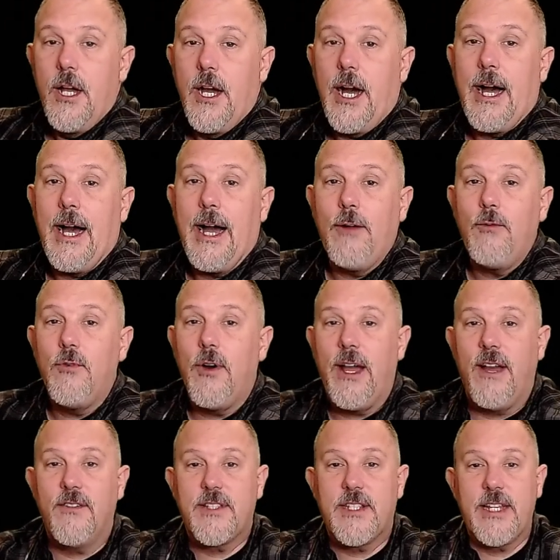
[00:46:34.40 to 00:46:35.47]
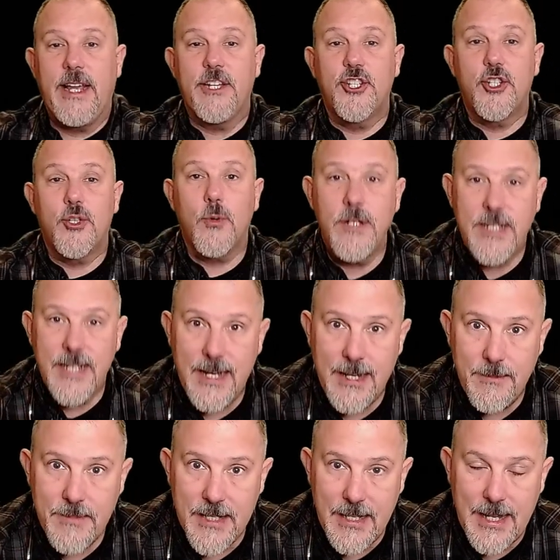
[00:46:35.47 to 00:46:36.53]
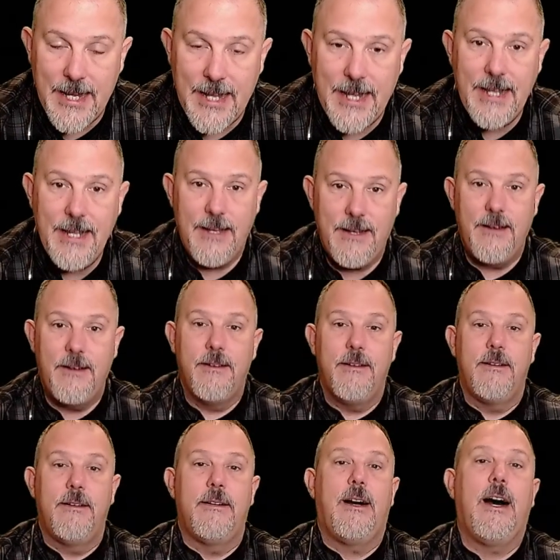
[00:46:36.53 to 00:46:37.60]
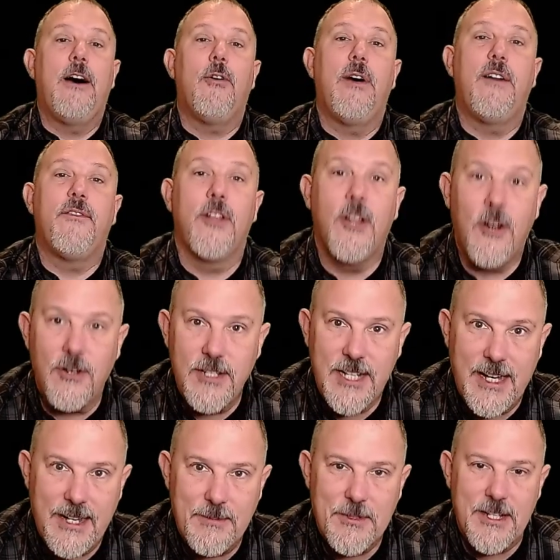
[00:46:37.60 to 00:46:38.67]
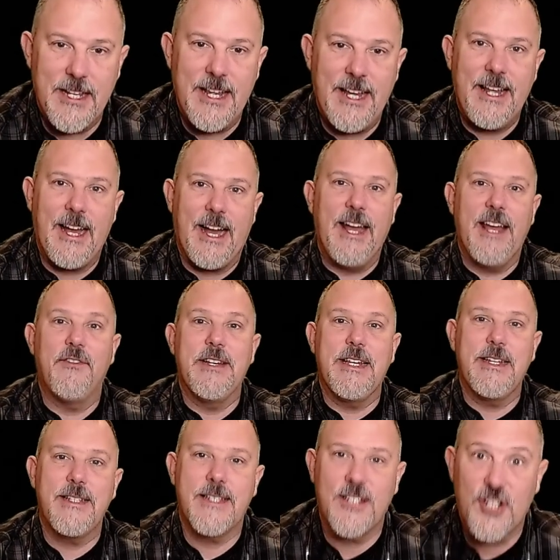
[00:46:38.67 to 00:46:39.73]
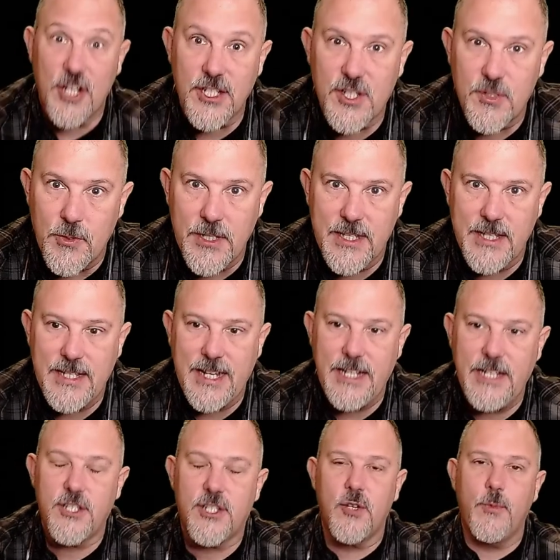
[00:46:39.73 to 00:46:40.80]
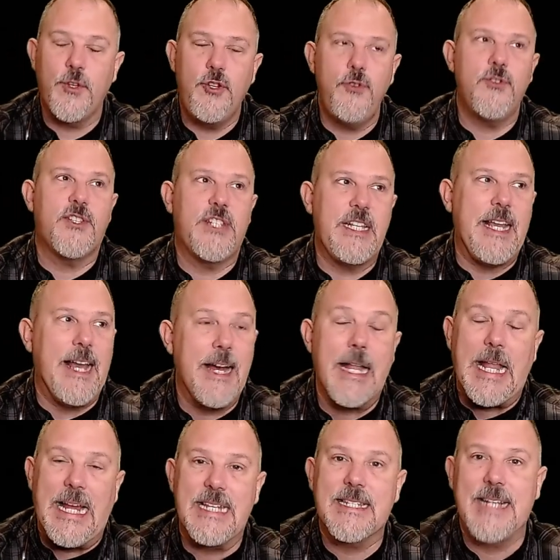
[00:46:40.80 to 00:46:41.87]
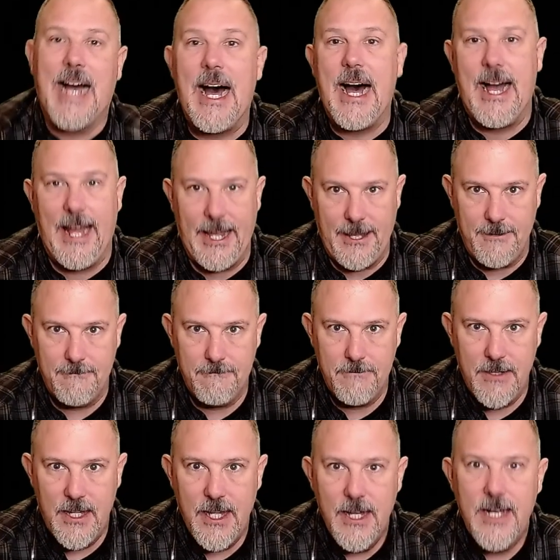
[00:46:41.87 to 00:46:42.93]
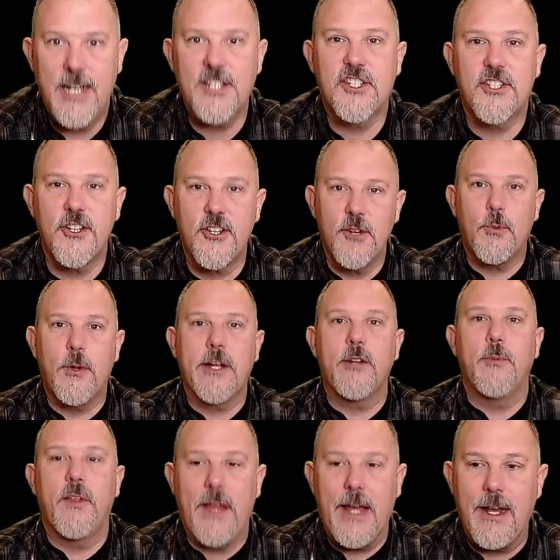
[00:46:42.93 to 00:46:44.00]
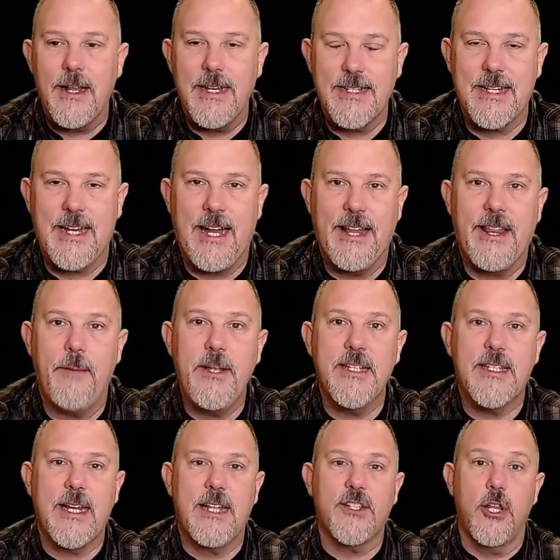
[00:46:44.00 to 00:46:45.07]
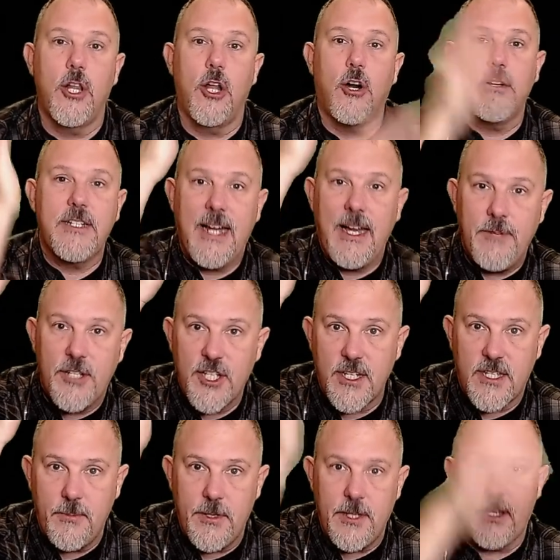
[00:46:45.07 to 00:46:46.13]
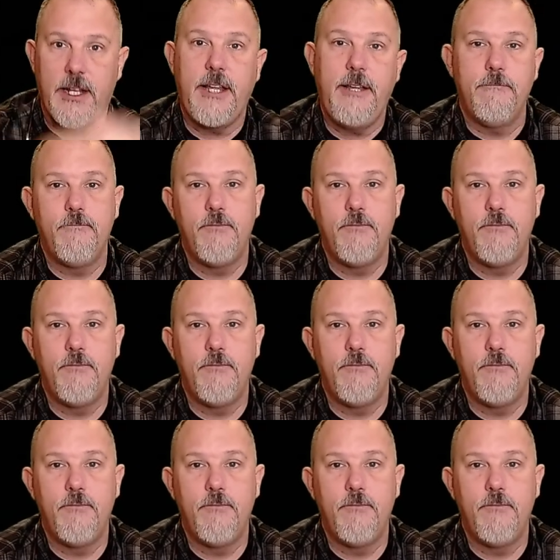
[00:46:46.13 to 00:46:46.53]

I will have, say, a short time delay. I'll have a long time delay. I have an adjustable instantaneous. So when you see L S I, a circuit breaker with L S I, that means it has a long time adjustability,